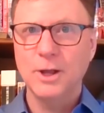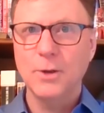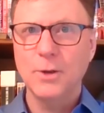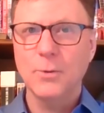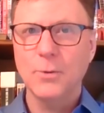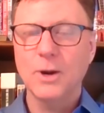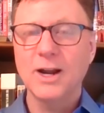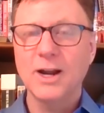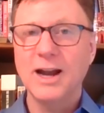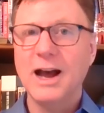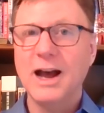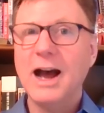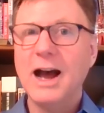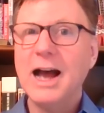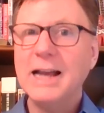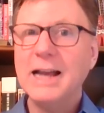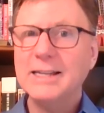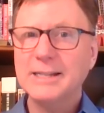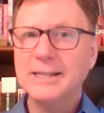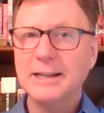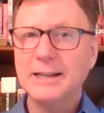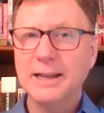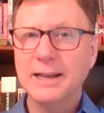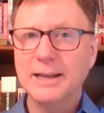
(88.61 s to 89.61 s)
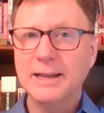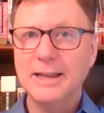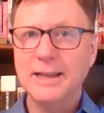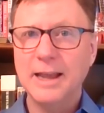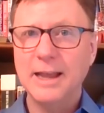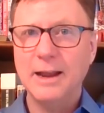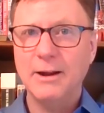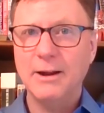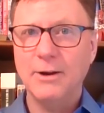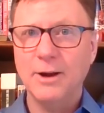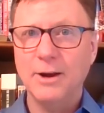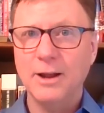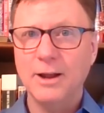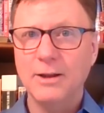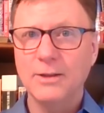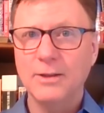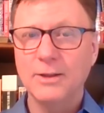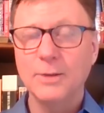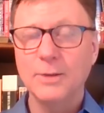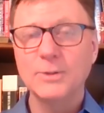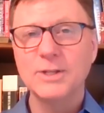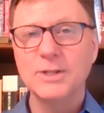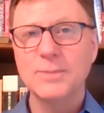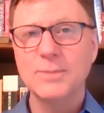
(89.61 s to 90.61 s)
we're going to isolate the area
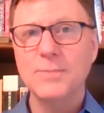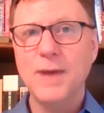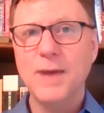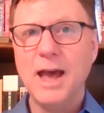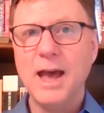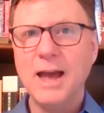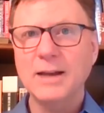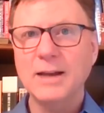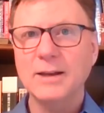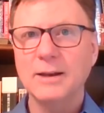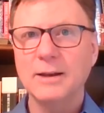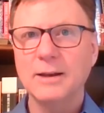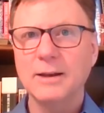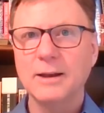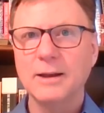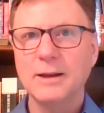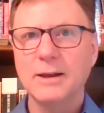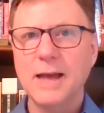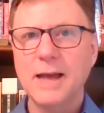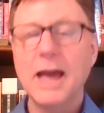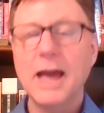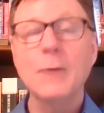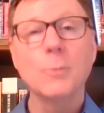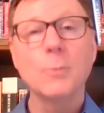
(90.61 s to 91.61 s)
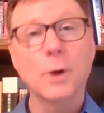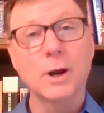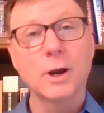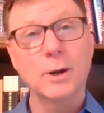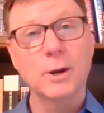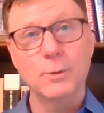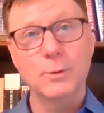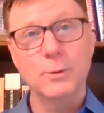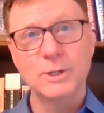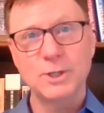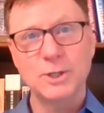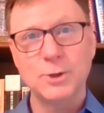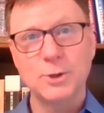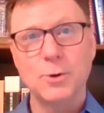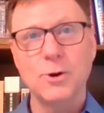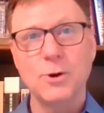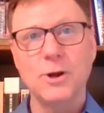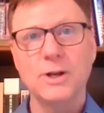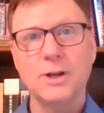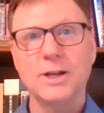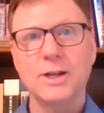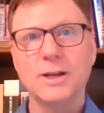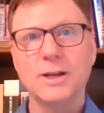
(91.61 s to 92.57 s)
that was impacted, and we're going to restore